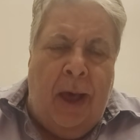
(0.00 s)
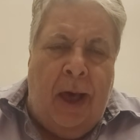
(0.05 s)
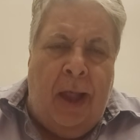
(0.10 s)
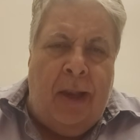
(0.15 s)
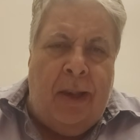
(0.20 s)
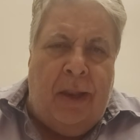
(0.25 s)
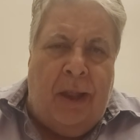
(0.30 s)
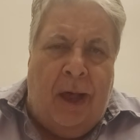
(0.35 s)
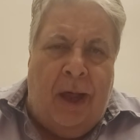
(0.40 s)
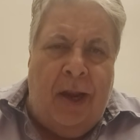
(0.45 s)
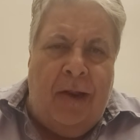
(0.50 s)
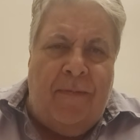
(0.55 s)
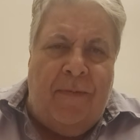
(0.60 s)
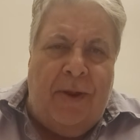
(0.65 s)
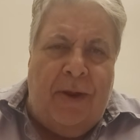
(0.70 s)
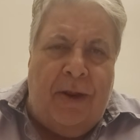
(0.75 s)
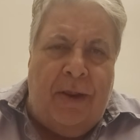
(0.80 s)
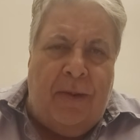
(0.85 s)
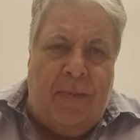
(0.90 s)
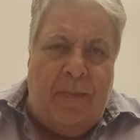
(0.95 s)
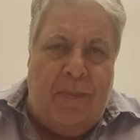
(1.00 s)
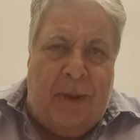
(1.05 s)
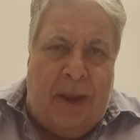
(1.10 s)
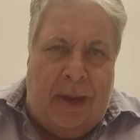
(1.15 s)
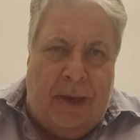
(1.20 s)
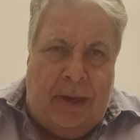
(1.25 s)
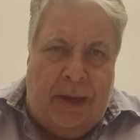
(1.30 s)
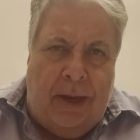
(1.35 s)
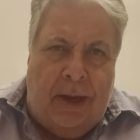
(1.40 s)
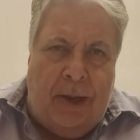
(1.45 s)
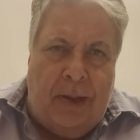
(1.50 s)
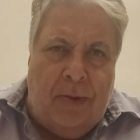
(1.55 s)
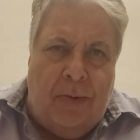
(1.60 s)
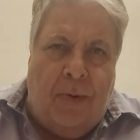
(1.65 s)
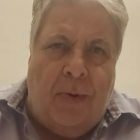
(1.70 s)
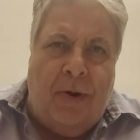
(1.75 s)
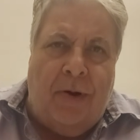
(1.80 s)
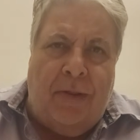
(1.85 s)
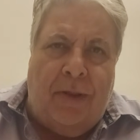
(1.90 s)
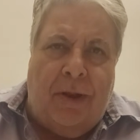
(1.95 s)
a lot of it is maintaining the
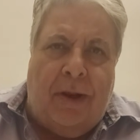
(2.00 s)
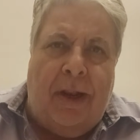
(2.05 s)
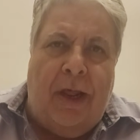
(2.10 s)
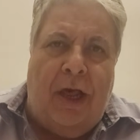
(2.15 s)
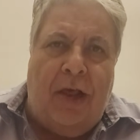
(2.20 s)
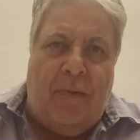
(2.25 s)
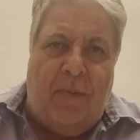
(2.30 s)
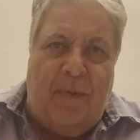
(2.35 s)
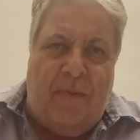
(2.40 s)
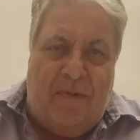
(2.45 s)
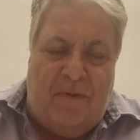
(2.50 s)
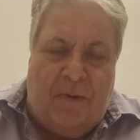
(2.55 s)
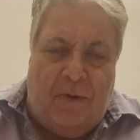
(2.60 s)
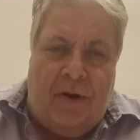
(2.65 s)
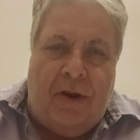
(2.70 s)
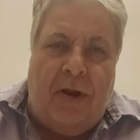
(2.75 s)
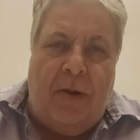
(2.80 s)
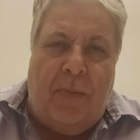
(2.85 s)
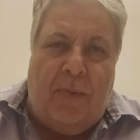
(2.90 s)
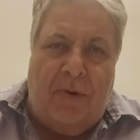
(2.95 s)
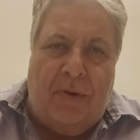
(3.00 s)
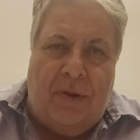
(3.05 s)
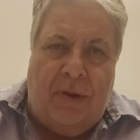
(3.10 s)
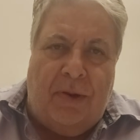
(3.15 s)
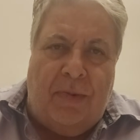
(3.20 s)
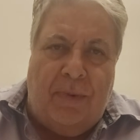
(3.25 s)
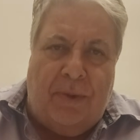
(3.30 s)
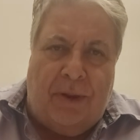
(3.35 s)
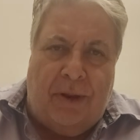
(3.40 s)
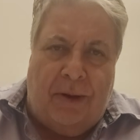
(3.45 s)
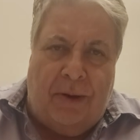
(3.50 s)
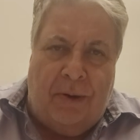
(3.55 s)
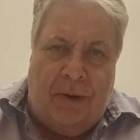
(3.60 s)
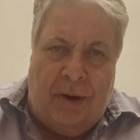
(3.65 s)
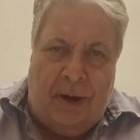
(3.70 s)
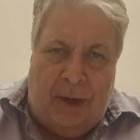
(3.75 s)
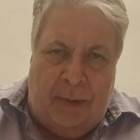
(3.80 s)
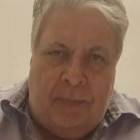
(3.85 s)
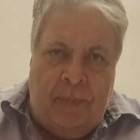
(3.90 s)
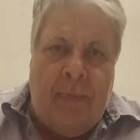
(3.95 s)
order of the classroom before you can proceed with the
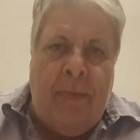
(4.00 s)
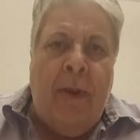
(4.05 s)
learning.